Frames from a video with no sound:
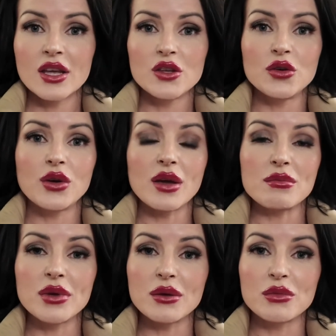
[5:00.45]
You can
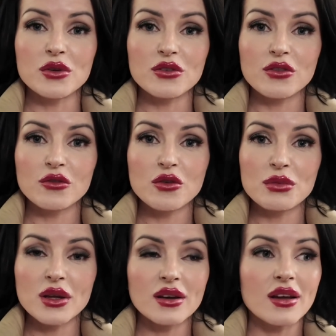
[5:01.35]
be a beautiful
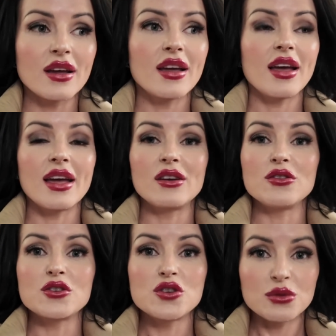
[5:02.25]
woman and
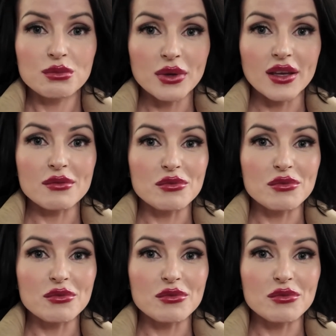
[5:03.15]
you should be a